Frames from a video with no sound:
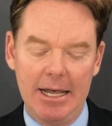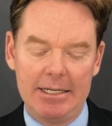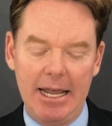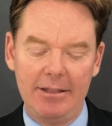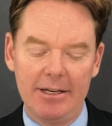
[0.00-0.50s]

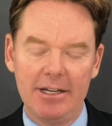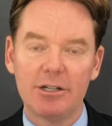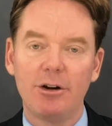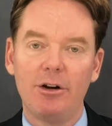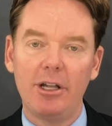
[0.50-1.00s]
take the
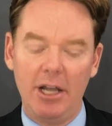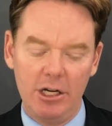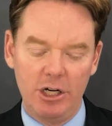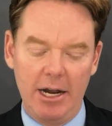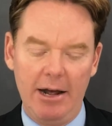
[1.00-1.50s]
disc
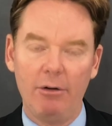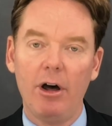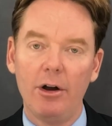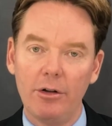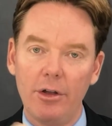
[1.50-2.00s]
herniation out
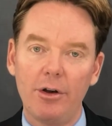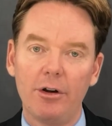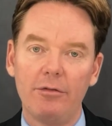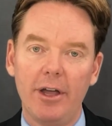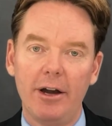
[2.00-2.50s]
under the
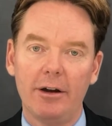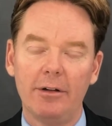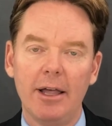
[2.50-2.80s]
nerve there.